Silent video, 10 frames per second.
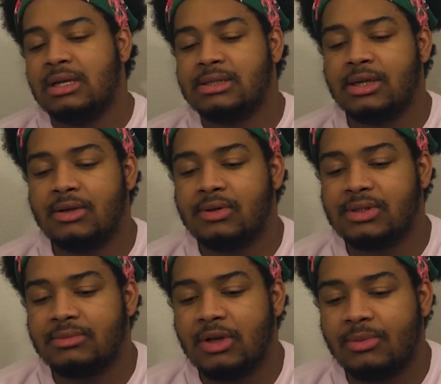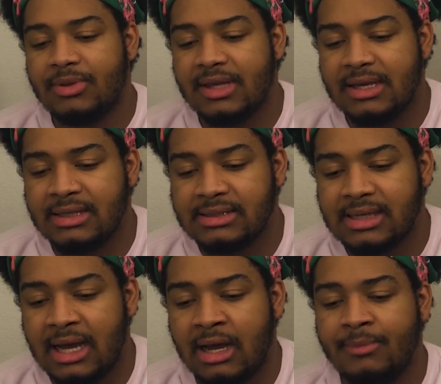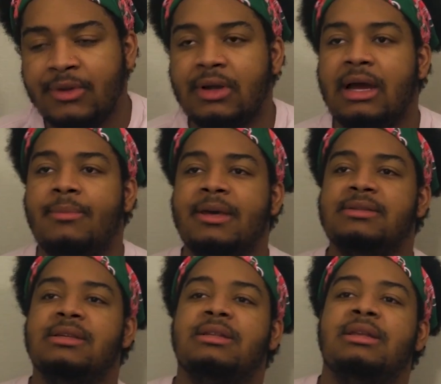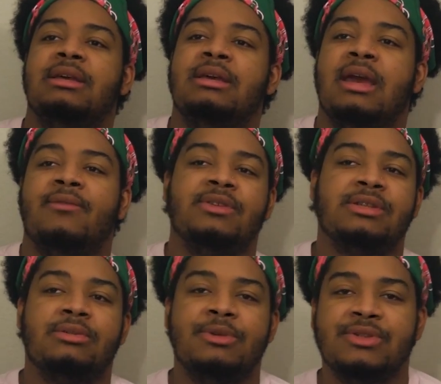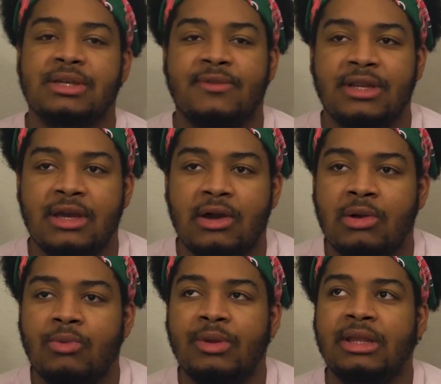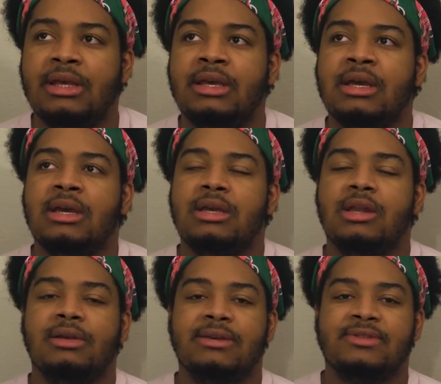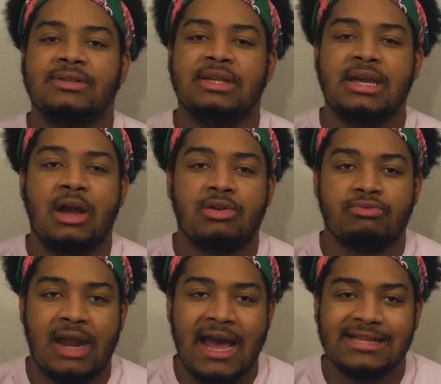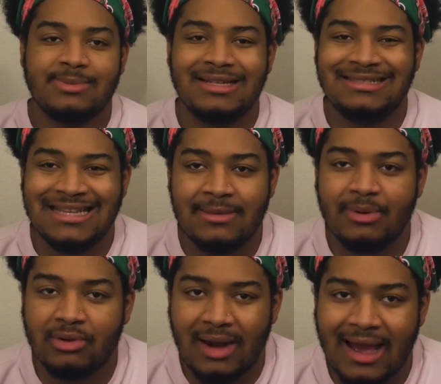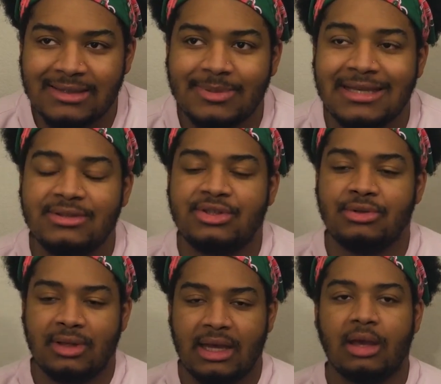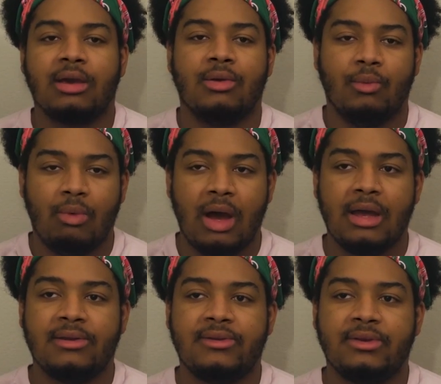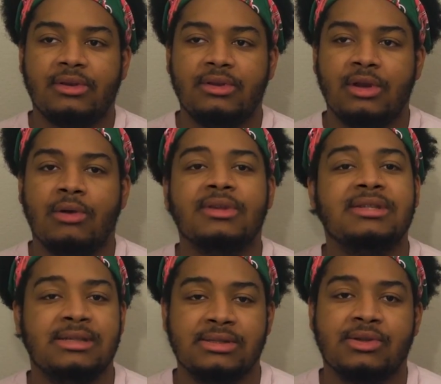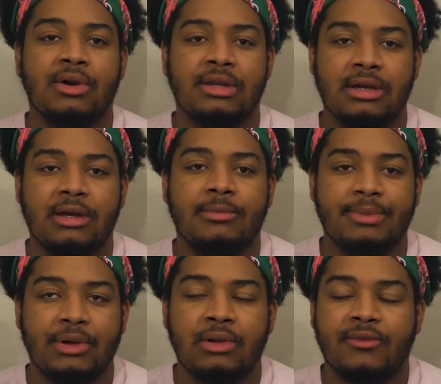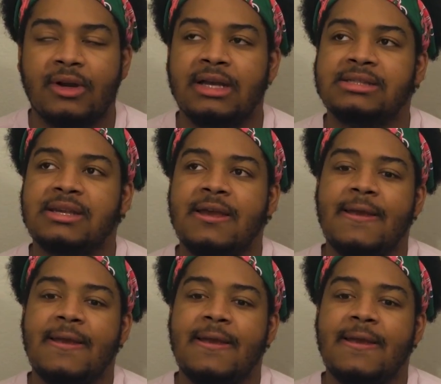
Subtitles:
So some notable things, you know how basically every single music video really, you know, gives us a grasp, a deep grasp into like what, you know, the season's going to behold for us.